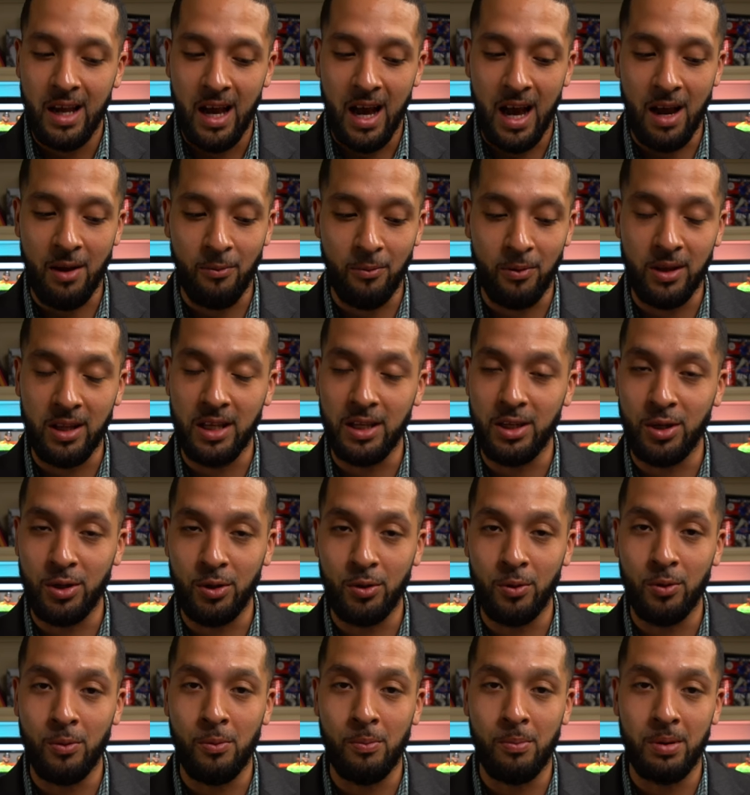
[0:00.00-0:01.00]
I really
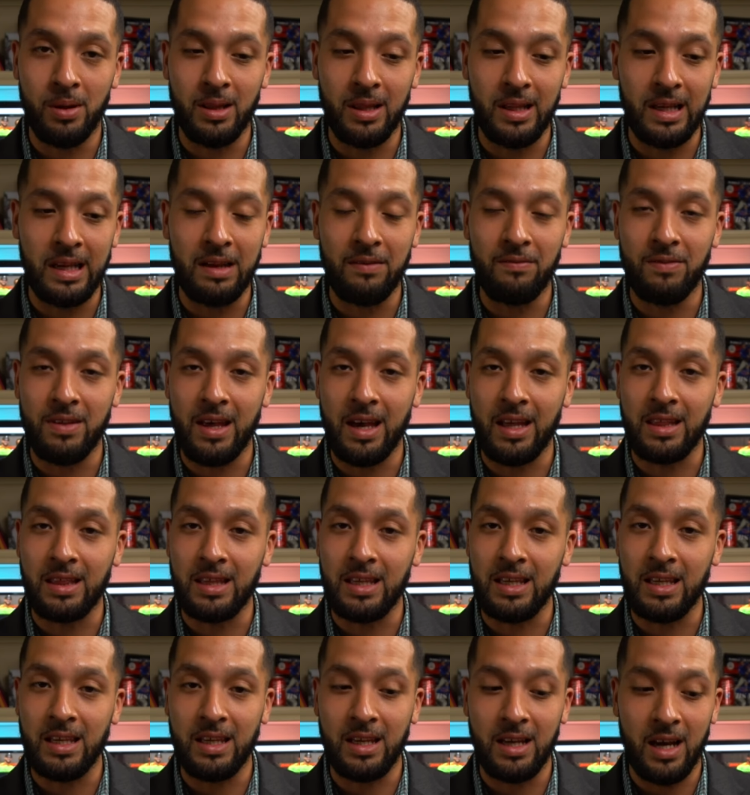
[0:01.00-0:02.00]
do believe that
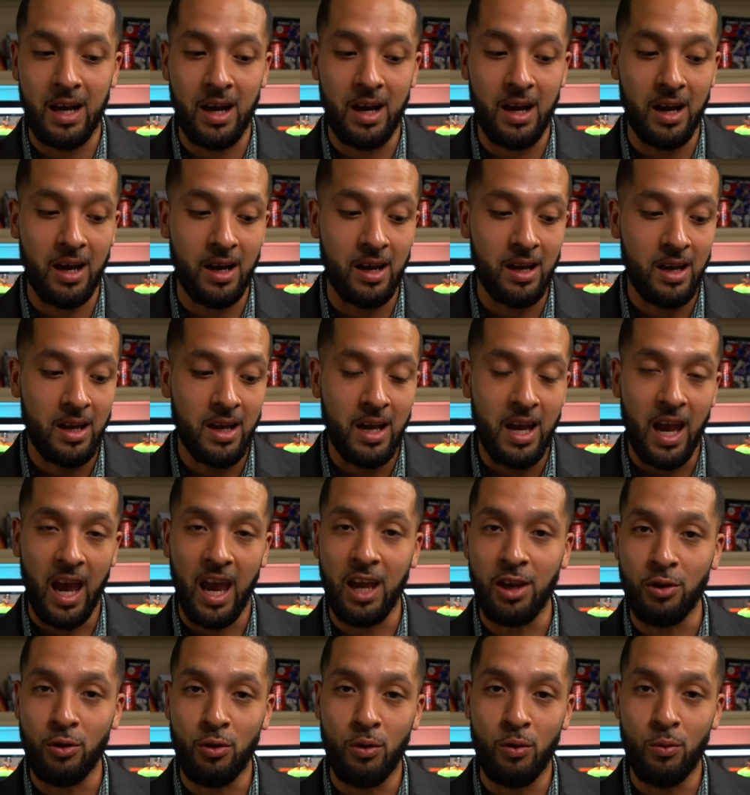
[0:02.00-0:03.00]
the uh,
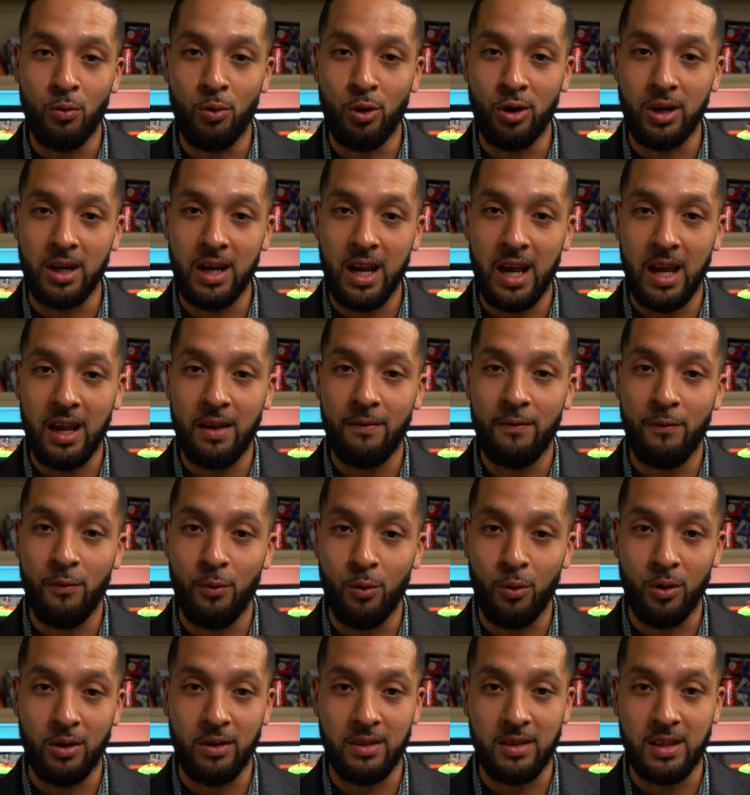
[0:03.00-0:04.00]
annual award night
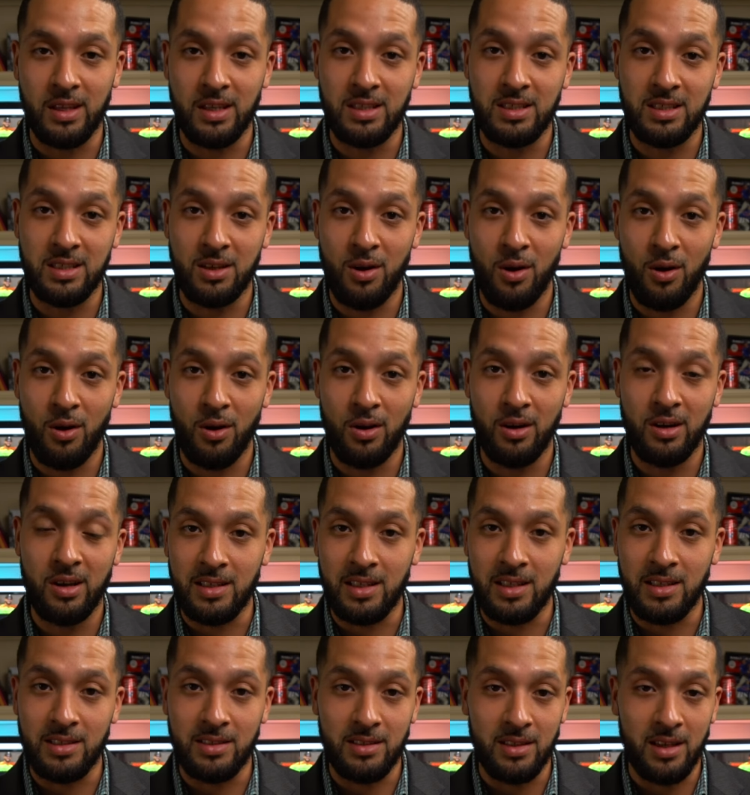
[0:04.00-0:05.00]
for this
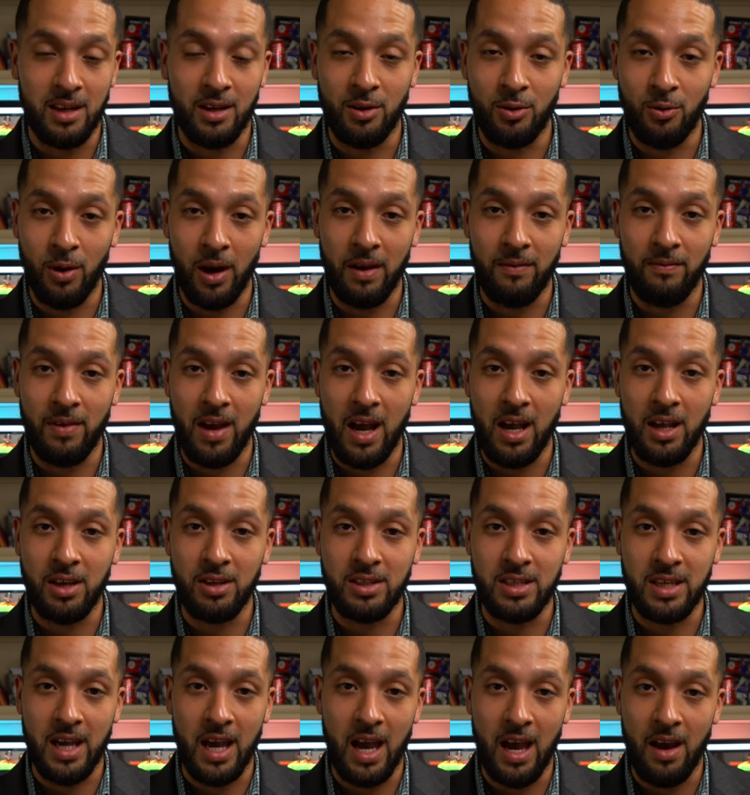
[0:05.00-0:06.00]
card is a great
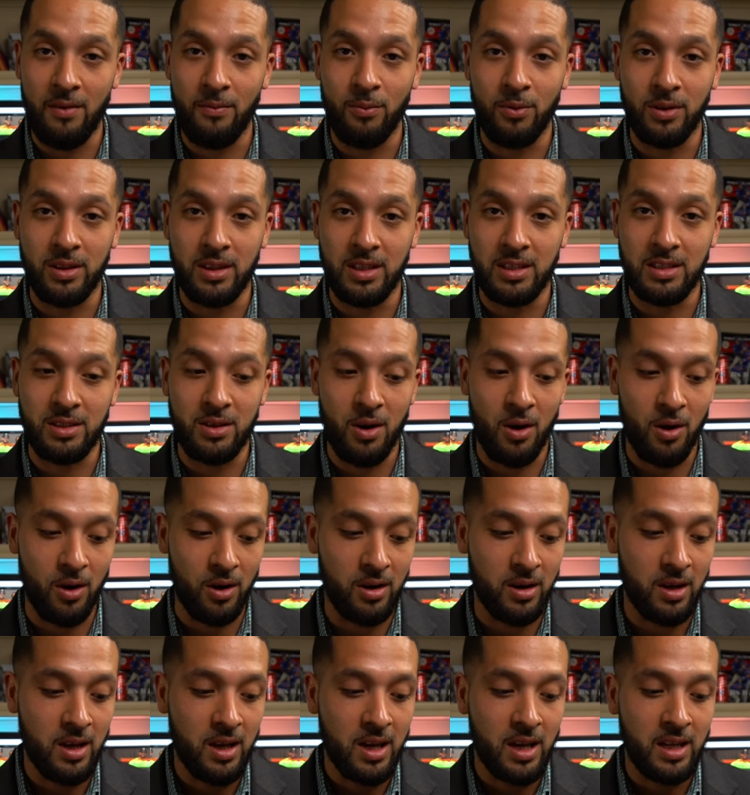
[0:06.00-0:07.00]
value to have with this
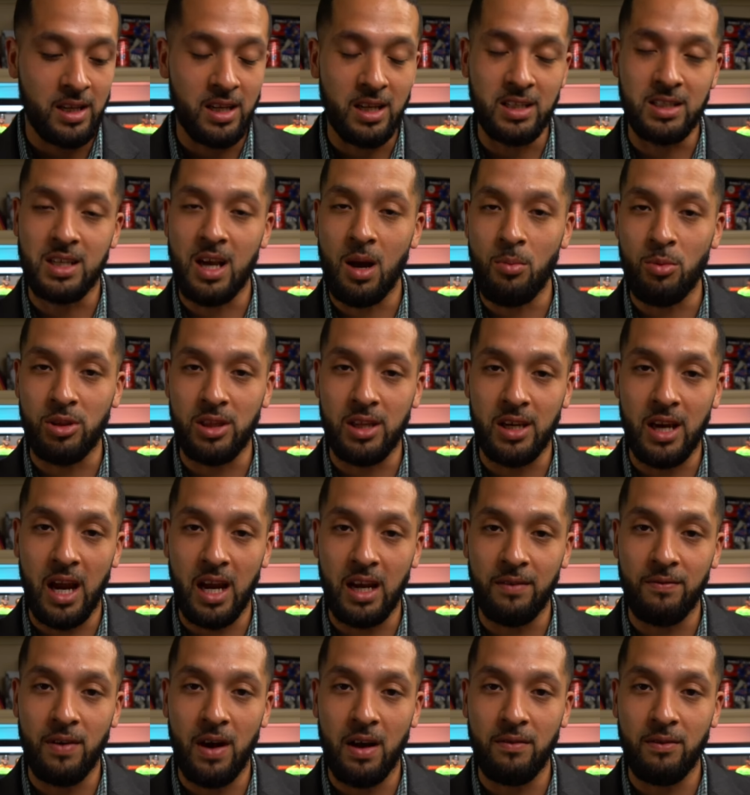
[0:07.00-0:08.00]
card. It does come with a
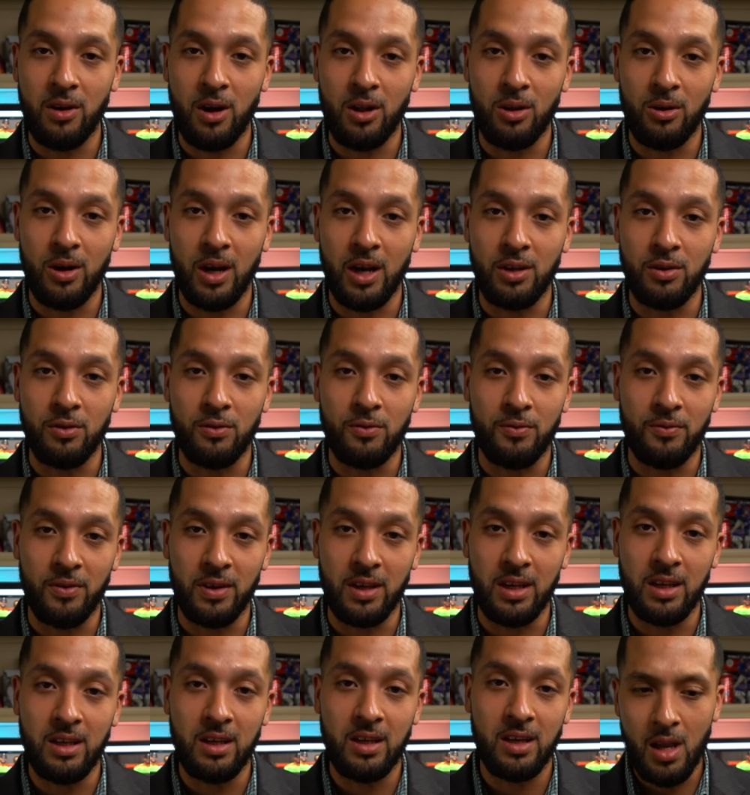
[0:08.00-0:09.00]
$95 annual
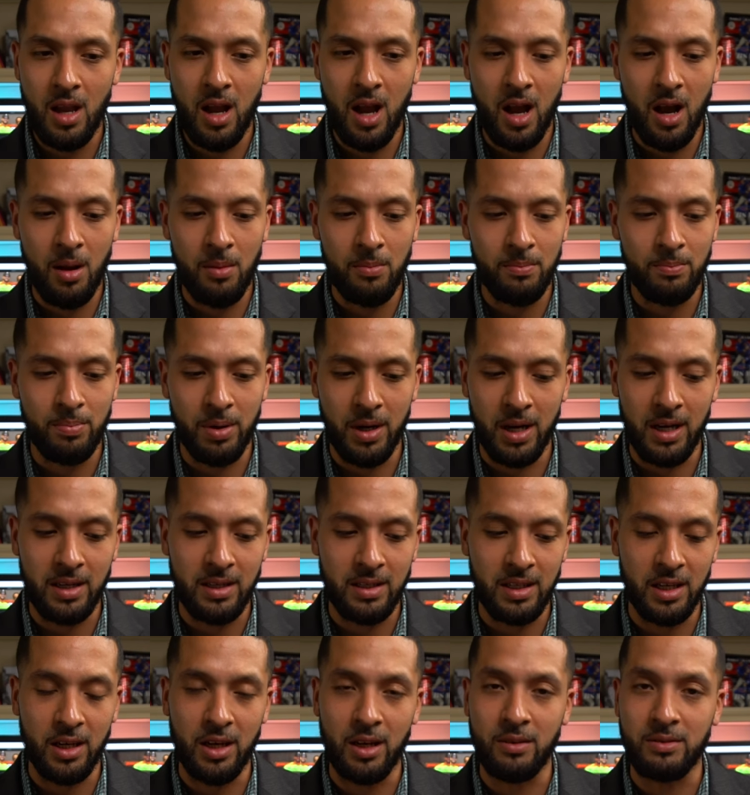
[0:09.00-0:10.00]
fee, um,
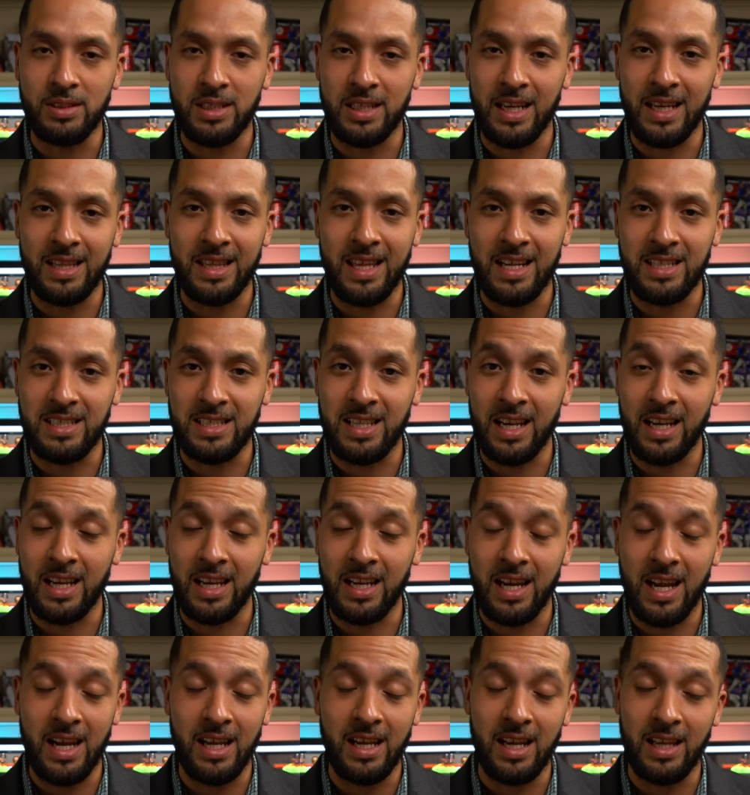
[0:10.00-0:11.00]
but you know, to get that
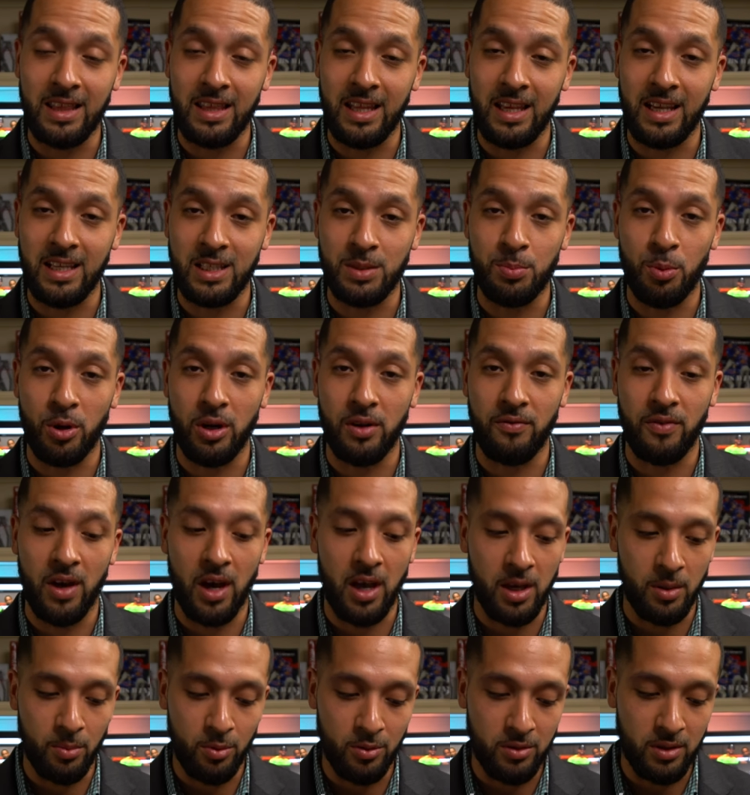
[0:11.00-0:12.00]
second night, I think it's pretty
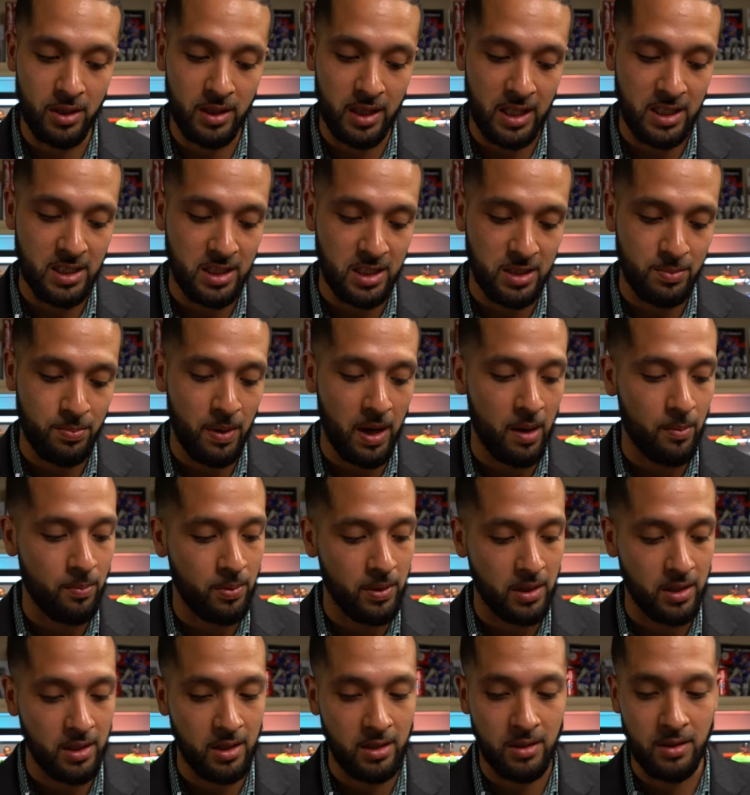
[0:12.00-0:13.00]
valuable and that's just my
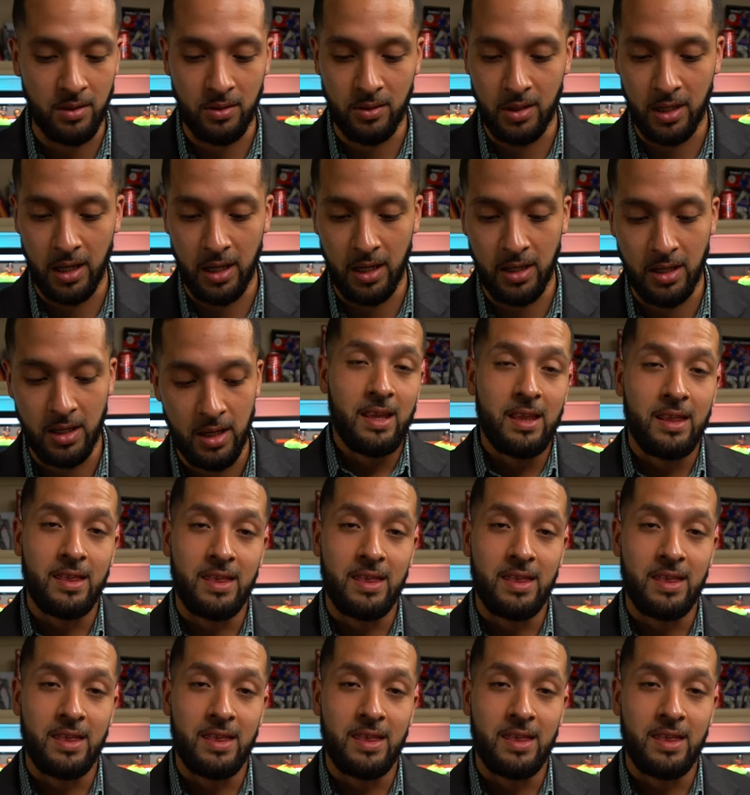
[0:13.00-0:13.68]
opinion, okay?